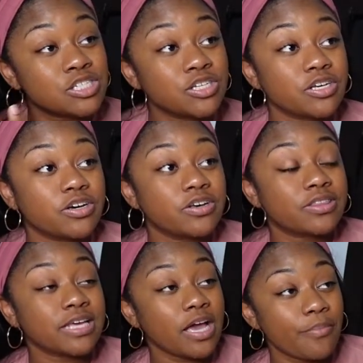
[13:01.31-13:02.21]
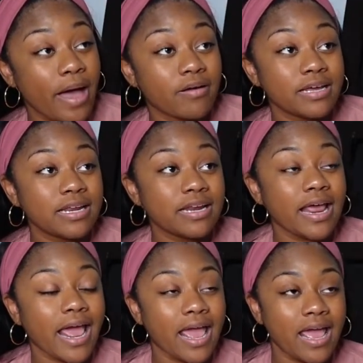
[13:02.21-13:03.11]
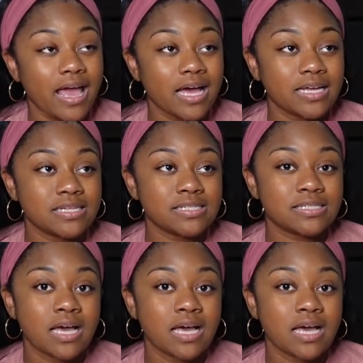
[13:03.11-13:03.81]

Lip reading: to think about it, and